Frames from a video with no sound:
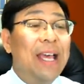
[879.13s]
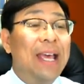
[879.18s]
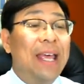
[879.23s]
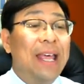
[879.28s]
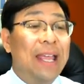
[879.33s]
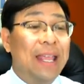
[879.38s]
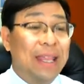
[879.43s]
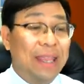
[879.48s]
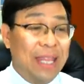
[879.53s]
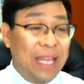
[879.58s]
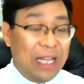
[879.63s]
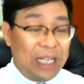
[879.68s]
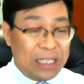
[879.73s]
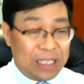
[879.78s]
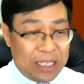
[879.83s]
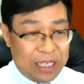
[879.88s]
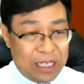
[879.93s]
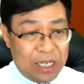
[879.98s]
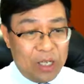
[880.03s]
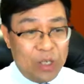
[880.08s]
and then
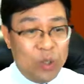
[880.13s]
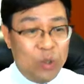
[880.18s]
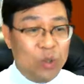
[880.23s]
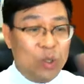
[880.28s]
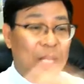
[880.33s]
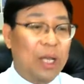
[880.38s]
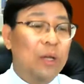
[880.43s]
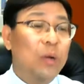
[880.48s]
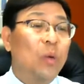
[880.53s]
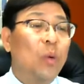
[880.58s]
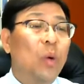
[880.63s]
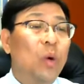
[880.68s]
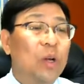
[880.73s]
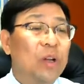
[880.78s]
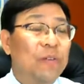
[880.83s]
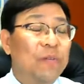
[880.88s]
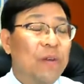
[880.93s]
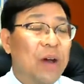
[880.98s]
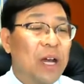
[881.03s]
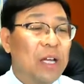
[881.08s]
you can
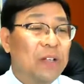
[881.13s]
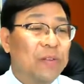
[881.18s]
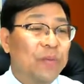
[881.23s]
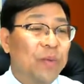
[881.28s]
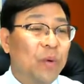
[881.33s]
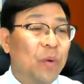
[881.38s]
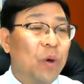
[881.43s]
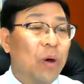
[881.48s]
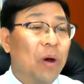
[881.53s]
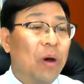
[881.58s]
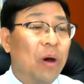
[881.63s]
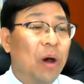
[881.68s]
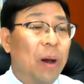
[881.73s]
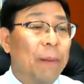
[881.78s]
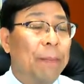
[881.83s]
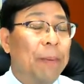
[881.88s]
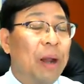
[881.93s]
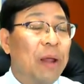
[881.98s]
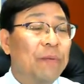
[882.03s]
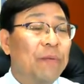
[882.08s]
qualify for
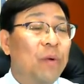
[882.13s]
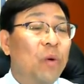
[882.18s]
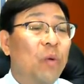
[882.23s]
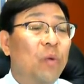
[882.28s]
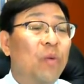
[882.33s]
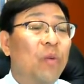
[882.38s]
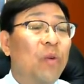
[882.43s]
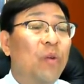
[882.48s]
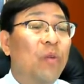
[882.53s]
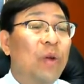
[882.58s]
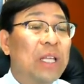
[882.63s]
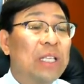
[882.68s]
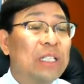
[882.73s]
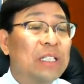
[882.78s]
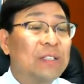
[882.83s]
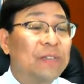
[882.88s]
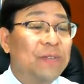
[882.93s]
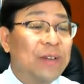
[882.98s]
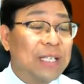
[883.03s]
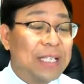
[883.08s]
apply for
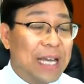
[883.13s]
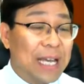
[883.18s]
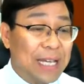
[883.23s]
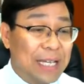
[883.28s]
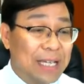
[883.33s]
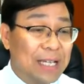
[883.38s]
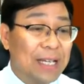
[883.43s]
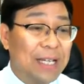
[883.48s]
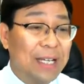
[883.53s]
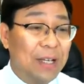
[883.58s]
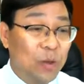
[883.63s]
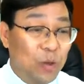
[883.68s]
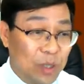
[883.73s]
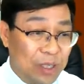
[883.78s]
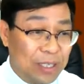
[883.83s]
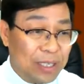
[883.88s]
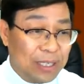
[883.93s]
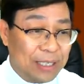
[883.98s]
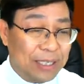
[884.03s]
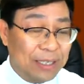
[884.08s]
residence visa here in New
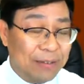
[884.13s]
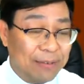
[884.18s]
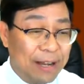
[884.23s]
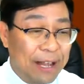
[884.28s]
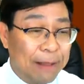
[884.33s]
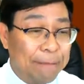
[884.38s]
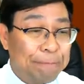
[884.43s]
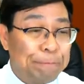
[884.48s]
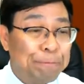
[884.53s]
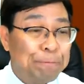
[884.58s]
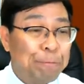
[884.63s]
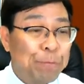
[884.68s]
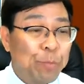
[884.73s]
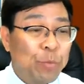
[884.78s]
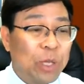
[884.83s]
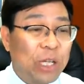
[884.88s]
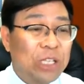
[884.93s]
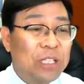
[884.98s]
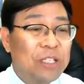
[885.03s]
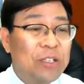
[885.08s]
Zealand, right?
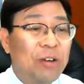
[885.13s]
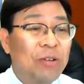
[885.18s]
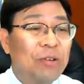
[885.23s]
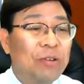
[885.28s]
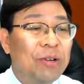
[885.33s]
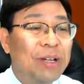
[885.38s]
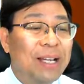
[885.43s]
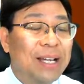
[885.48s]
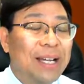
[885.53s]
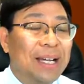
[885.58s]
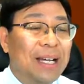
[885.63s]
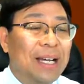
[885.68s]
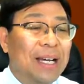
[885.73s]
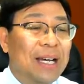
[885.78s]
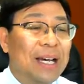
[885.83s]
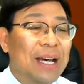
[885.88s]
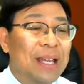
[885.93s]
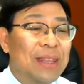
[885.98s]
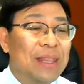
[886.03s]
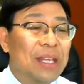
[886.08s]
So
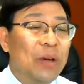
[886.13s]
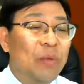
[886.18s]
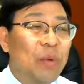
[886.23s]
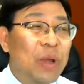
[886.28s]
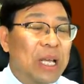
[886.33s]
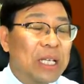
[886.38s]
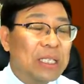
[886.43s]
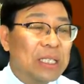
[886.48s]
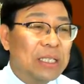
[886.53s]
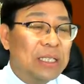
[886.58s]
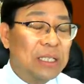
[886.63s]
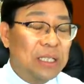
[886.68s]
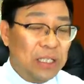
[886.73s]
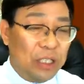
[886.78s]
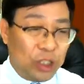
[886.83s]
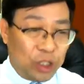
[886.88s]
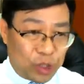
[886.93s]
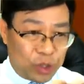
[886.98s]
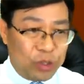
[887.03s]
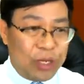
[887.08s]
the reason
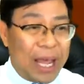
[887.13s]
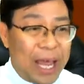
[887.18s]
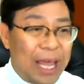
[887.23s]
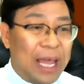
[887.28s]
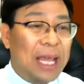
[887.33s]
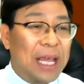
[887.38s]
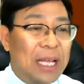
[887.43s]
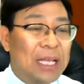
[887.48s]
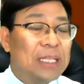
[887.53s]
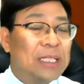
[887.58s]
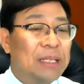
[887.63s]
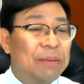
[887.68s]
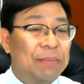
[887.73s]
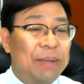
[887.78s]
today is